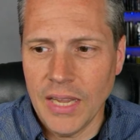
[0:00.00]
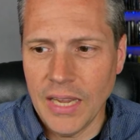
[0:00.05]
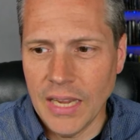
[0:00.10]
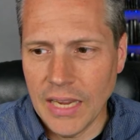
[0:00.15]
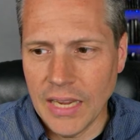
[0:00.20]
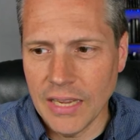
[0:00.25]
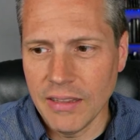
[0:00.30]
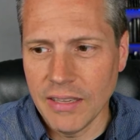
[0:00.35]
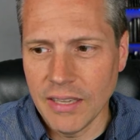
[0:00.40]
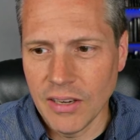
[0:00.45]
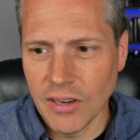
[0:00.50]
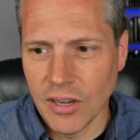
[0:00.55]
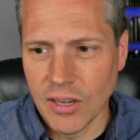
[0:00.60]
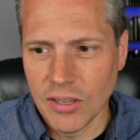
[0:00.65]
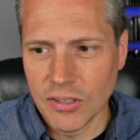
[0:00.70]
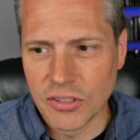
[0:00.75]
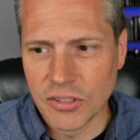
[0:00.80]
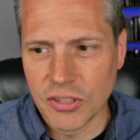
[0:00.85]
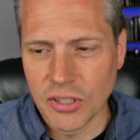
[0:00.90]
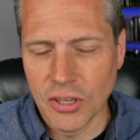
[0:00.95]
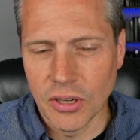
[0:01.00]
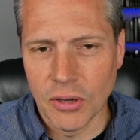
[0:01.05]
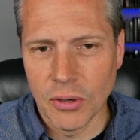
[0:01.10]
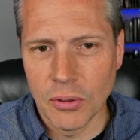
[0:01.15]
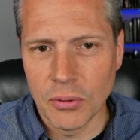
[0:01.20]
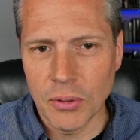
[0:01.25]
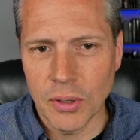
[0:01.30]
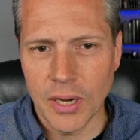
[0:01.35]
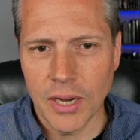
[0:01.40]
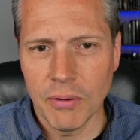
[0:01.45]
And then
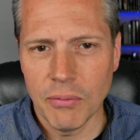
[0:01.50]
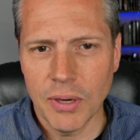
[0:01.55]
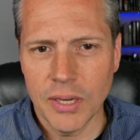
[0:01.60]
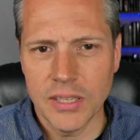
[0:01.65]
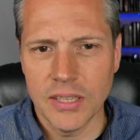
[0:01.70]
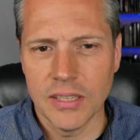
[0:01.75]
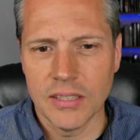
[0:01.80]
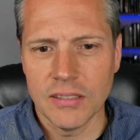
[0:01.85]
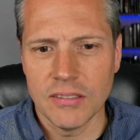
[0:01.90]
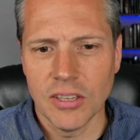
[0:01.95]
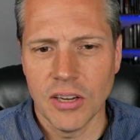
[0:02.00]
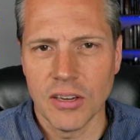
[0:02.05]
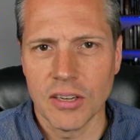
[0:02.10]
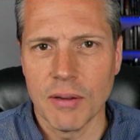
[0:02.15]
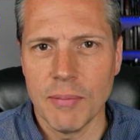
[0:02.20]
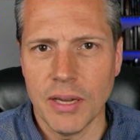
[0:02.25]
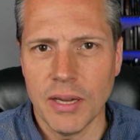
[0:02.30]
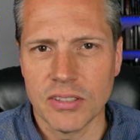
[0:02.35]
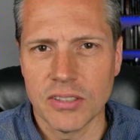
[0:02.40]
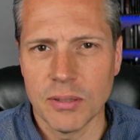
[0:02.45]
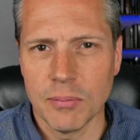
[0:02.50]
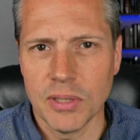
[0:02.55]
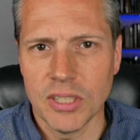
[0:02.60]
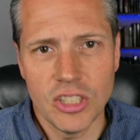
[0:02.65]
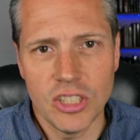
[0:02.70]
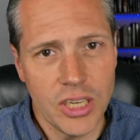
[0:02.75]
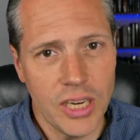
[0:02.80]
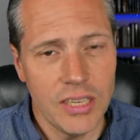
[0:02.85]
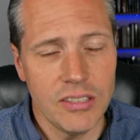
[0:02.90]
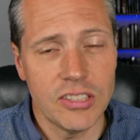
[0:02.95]
also, I want to talk about some of the
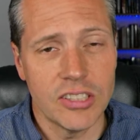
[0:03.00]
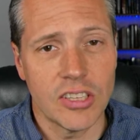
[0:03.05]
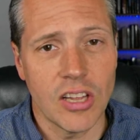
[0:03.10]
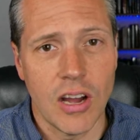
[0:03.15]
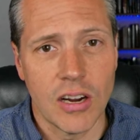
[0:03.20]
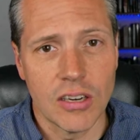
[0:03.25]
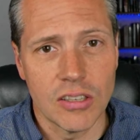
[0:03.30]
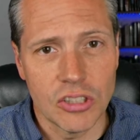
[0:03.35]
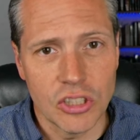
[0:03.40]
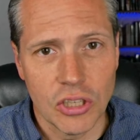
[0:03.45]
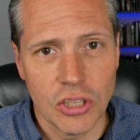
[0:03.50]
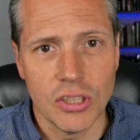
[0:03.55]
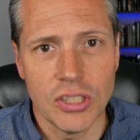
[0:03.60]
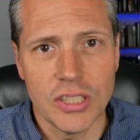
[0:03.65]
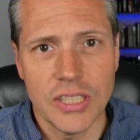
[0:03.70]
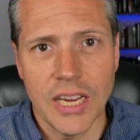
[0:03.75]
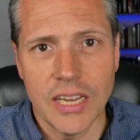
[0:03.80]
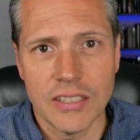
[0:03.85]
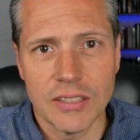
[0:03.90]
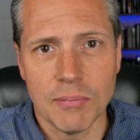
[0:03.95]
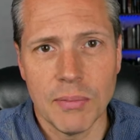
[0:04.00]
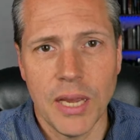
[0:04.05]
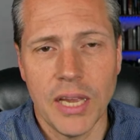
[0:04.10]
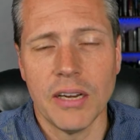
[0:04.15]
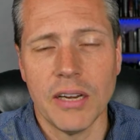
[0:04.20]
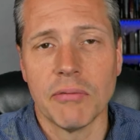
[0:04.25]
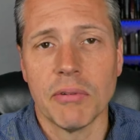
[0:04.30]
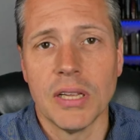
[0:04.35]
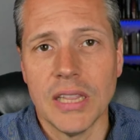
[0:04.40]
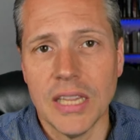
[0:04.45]
changes that our church has
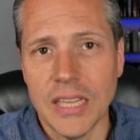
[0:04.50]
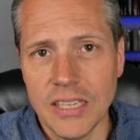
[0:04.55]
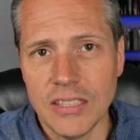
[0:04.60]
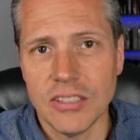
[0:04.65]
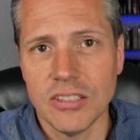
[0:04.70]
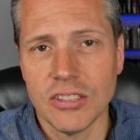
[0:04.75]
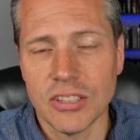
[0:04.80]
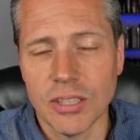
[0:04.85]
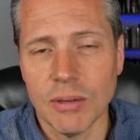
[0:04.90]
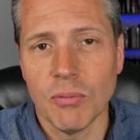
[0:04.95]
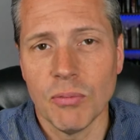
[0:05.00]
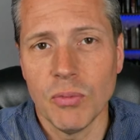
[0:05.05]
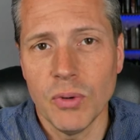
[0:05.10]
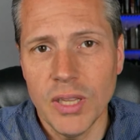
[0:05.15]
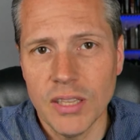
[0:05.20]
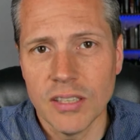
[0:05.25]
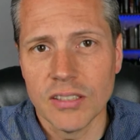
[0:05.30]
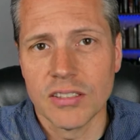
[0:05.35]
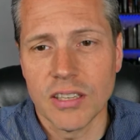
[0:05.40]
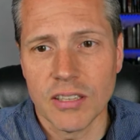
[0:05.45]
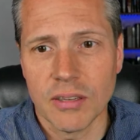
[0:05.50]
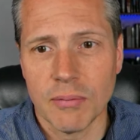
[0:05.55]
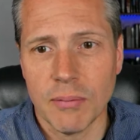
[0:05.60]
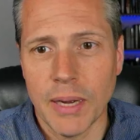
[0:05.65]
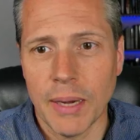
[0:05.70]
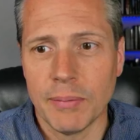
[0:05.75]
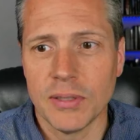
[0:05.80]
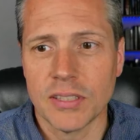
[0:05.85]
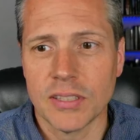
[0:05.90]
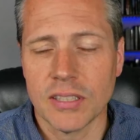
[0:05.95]
made in relationship with the Southern
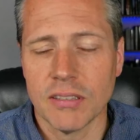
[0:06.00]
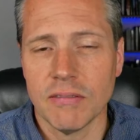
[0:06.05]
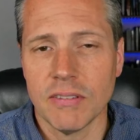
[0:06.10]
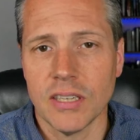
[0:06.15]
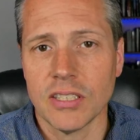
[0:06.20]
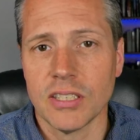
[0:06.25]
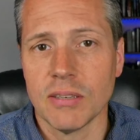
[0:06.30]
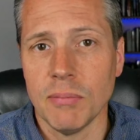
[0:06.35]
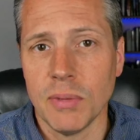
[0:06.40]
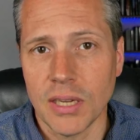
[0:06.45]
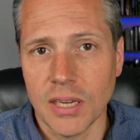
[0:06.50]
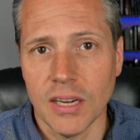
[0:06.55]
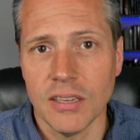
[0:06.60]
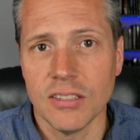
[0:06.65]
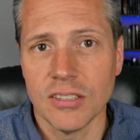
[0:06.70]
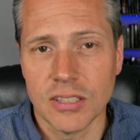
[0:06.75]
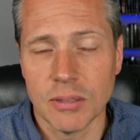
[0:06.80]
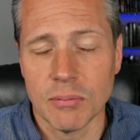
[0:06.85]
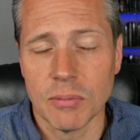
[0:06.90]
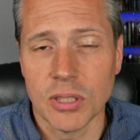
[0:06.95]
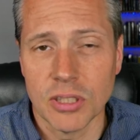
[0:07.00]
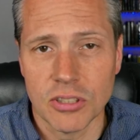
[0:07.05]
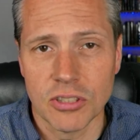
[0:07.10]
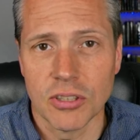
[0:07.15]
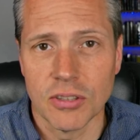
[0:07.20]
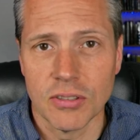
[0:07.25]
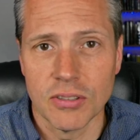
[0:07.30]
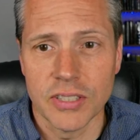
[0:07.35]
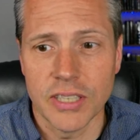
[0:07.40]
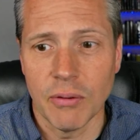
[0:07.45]
Baptist Convention because of some
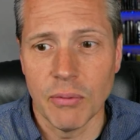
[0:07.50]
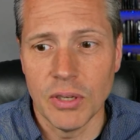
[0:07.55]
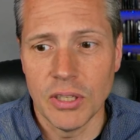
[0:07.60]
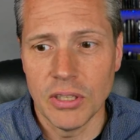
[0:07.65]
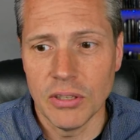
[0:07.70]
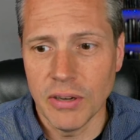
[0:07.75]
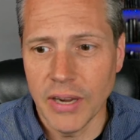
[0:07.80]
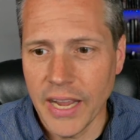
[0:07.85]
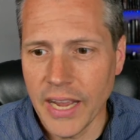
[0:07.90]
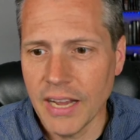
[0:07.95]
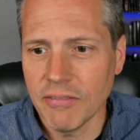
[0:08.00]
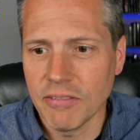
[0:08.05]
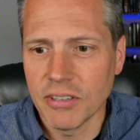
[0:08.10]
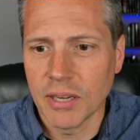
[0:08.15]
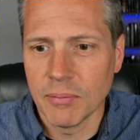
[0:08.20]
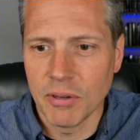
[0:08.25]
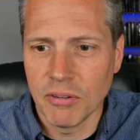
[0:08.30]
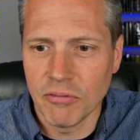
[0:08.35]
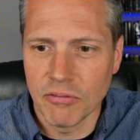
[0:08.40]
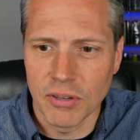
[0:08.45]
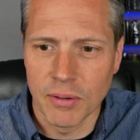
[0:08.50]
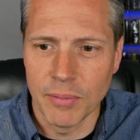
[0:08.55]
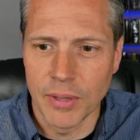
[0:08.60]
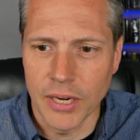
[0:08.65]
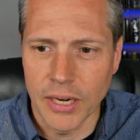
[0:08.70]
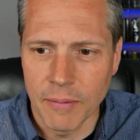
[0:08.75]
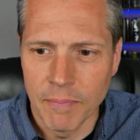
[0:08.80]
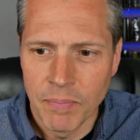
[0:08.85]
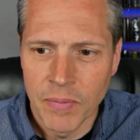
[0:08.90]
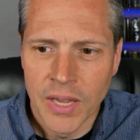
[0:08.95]
concerns that we do have coming from
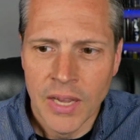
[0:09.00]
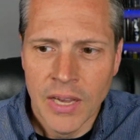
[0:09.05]
there.